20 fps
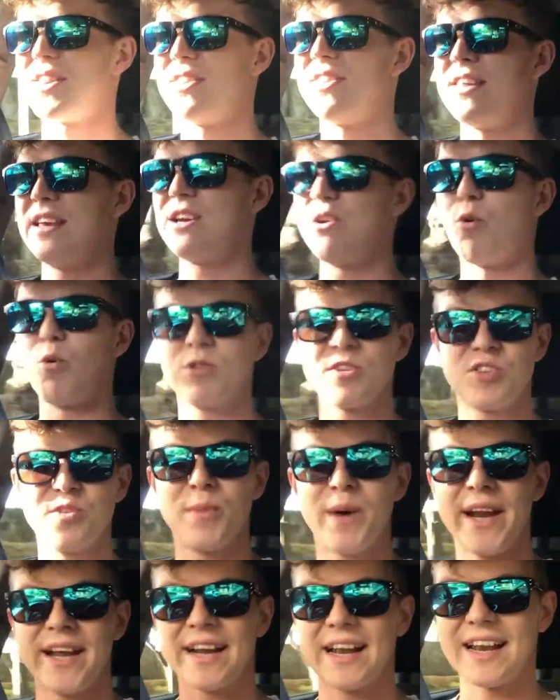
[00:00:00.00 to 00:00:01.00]
The
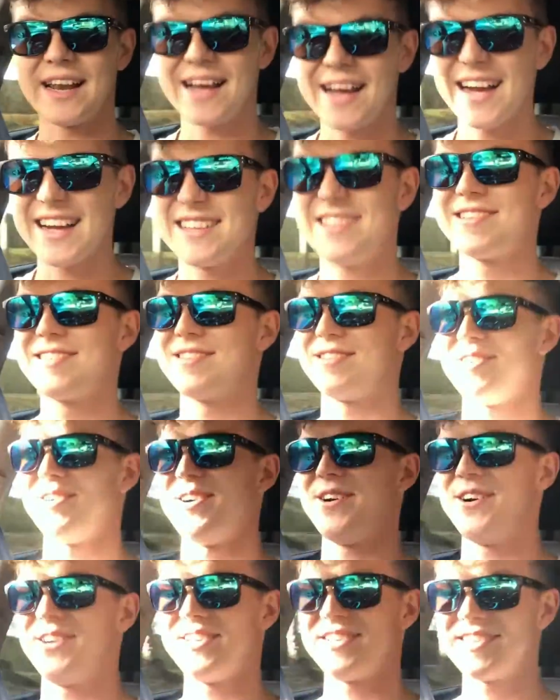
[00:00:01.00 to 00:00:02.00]
automatic lights
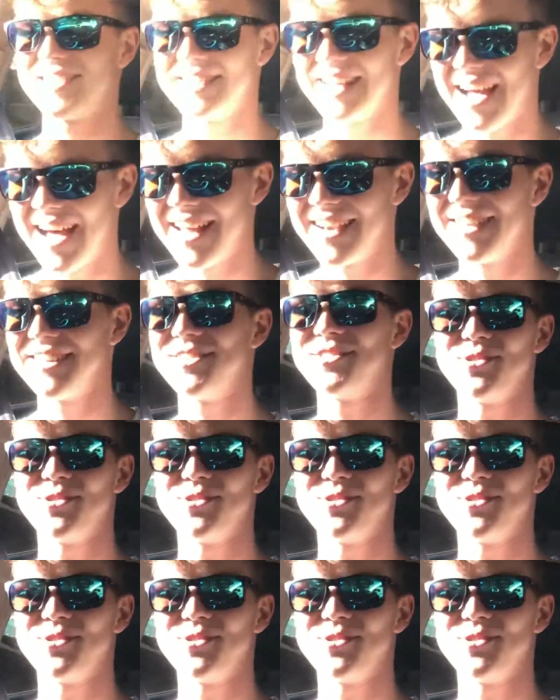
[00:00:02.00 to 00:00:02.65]
on a standard